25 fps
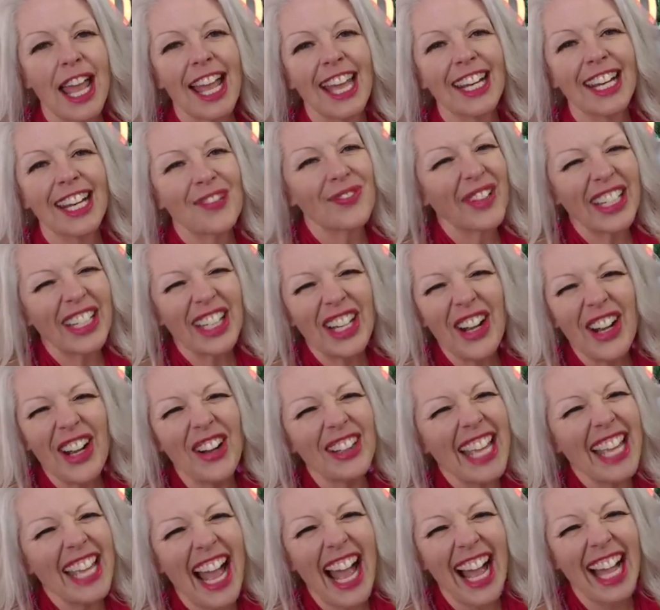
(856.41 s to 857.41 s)
And I'm like,
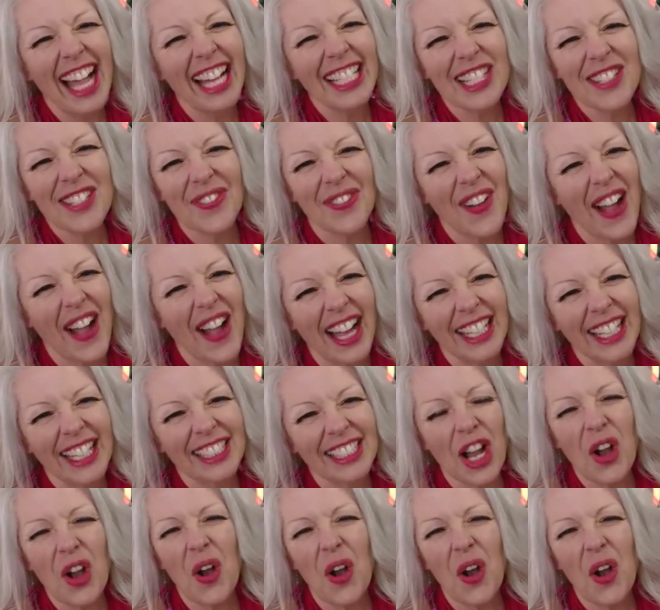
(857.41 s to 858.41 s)
oh, yeah, it's fine.
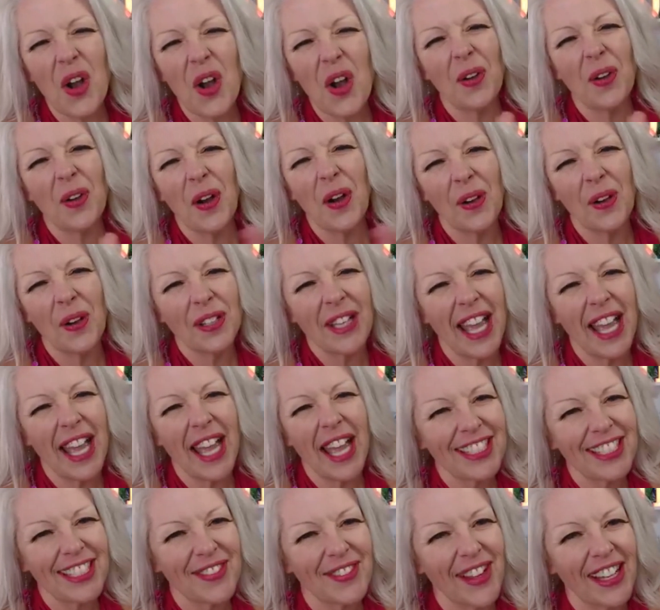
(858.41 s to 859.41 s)
Oh,
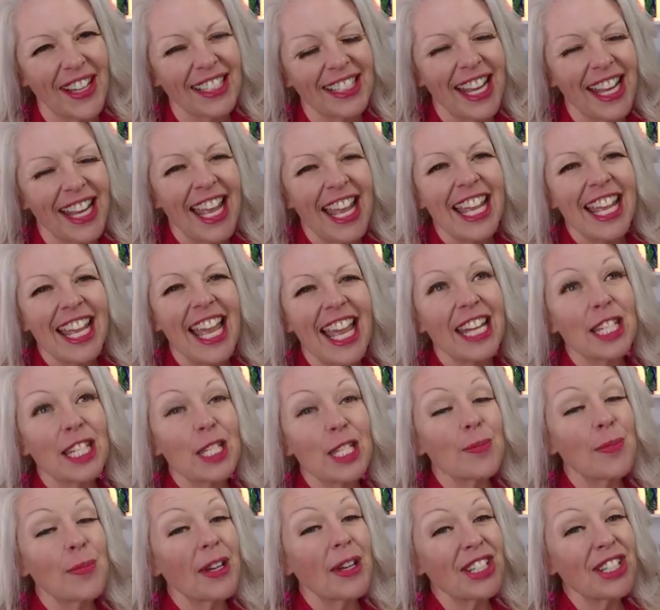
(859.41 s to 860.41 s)
yeah, it's fine. And
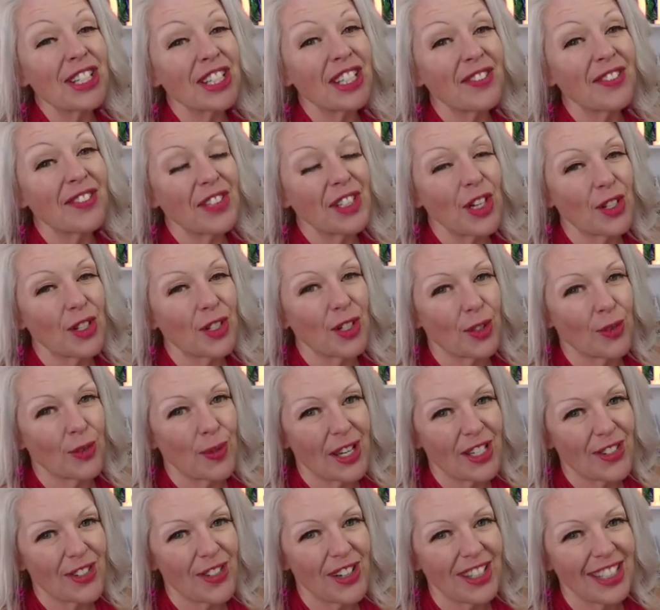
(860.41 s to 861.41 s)
especially if you go to a
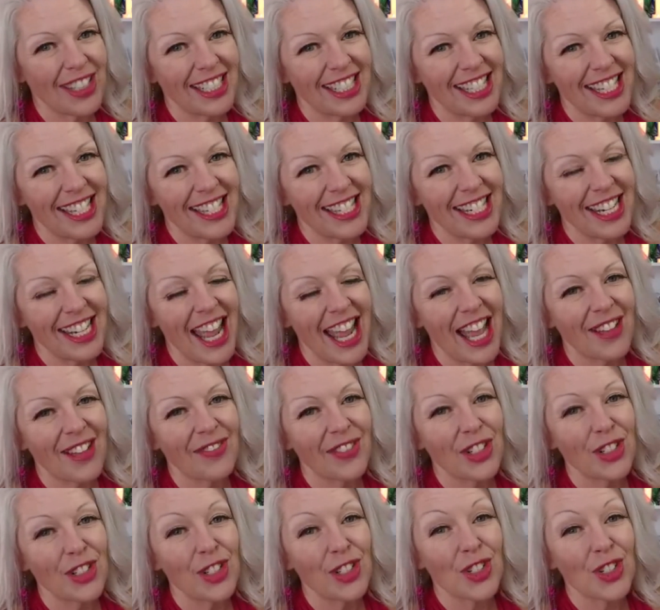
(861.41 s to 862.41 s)
restaurant that doesn't
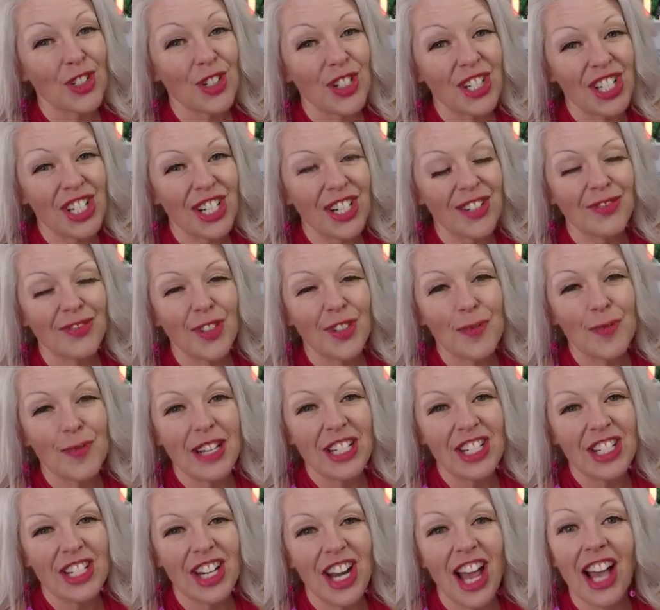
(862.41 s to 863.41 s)
have the nutrition
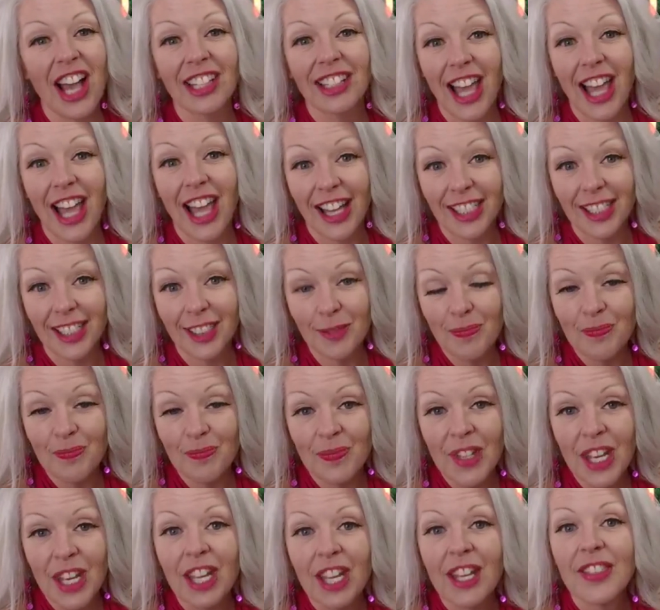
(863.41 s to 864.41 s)
information online,
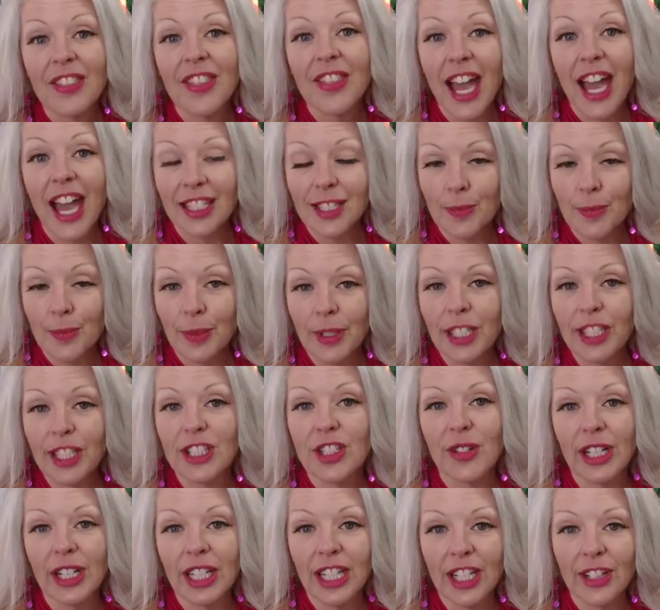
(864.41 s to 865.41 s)
that's pretty
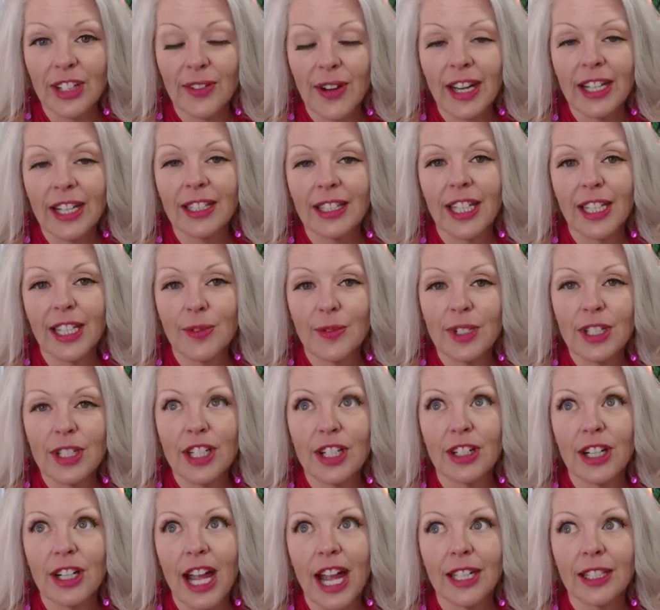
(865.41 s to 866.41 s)
tricky, right? Like when
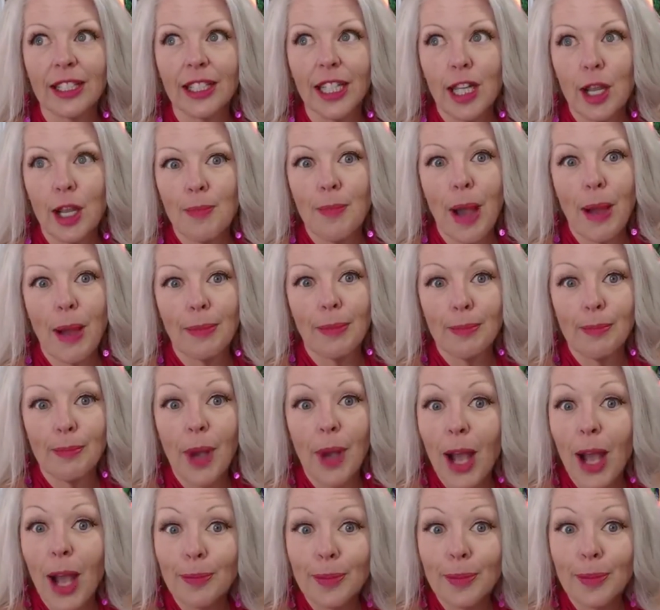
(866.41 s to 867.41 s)
you're at like a mom and
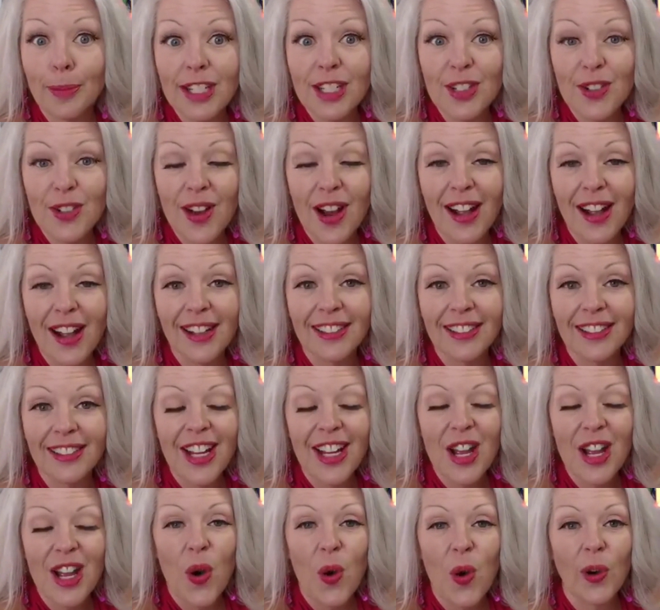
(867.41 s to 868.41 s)
pop restaurant,
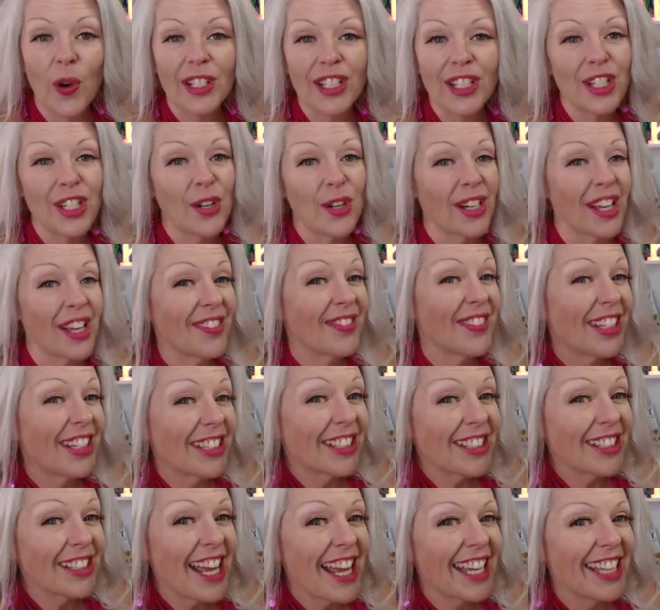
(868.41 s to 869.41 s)
or you don't have
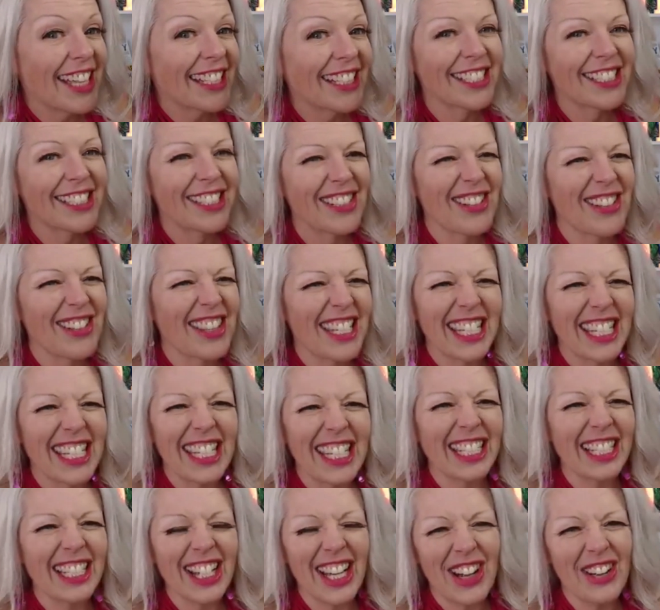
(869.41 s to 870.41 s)
internet and you're
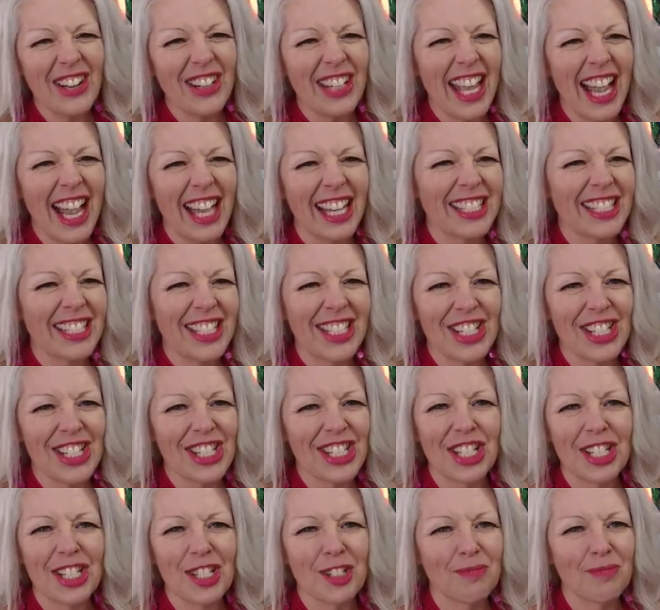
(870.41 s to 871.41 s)
thinking, oh yeah, it's
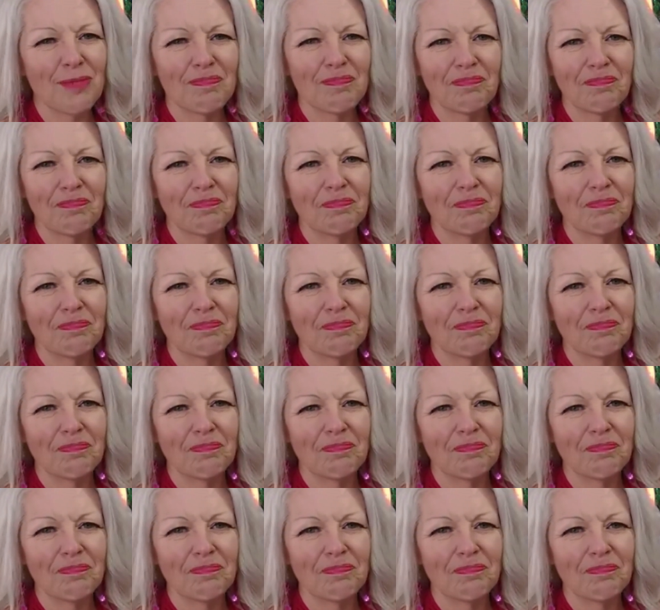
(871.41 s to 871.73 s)
just a,